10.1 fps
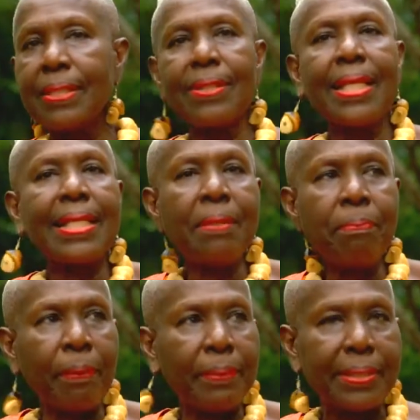So they
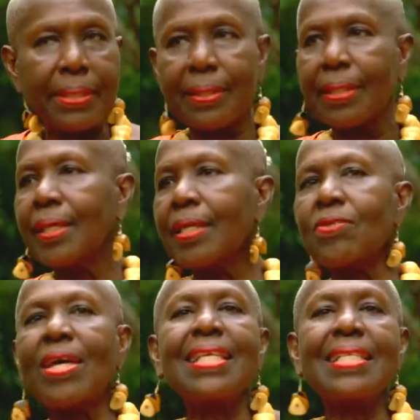didn't publish it.
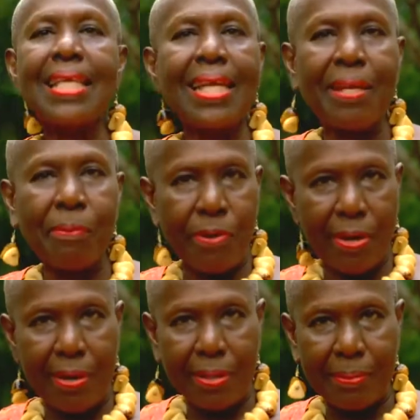So I didn't send any more
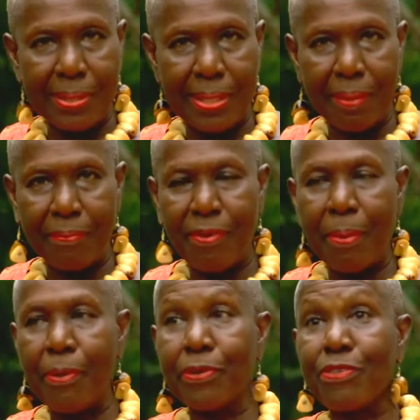columns to them for
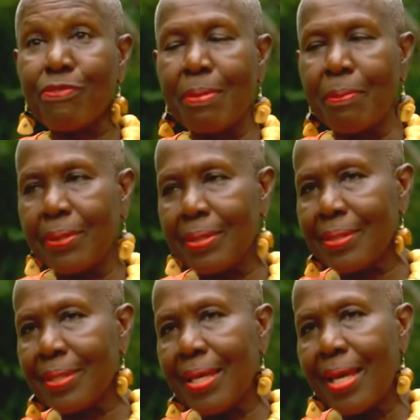about 3
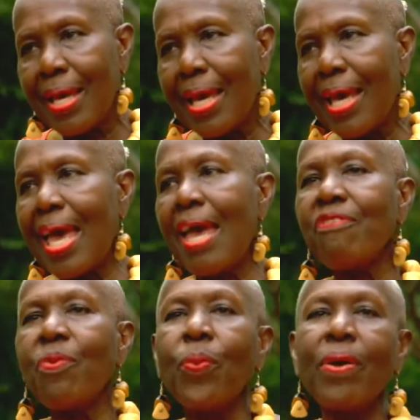months.
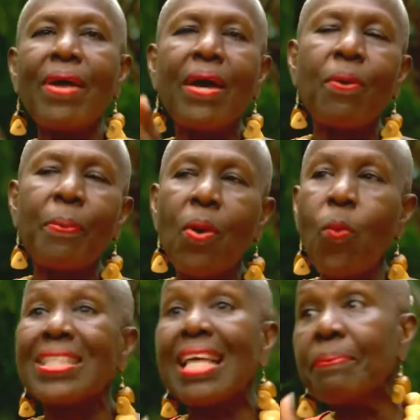Everywhere I go,
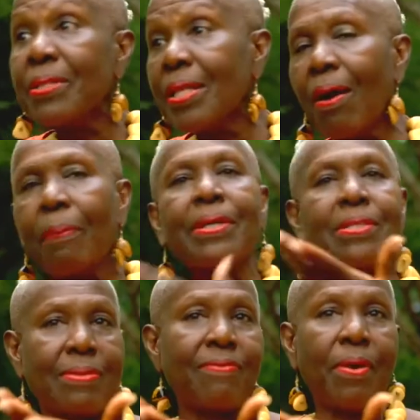what happened to the column?
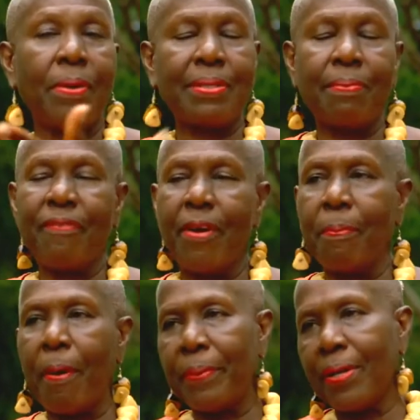Because it's a
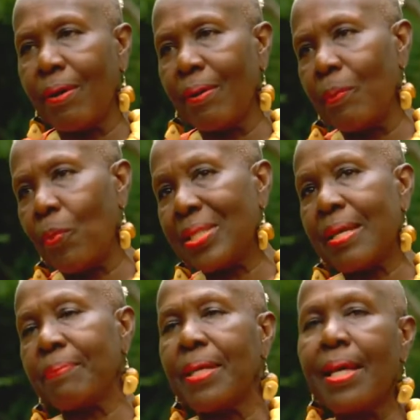very popular column. What
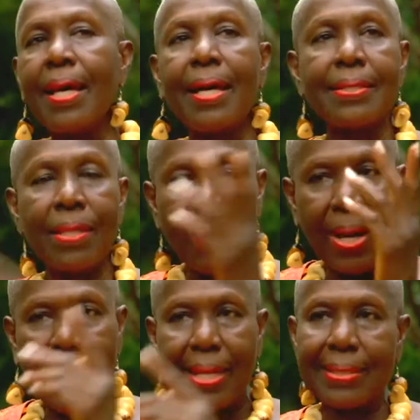happened? I said, go
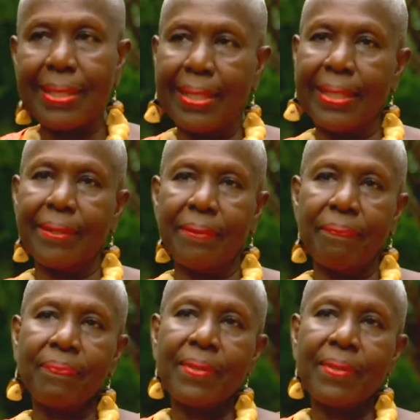and ask the gleaner.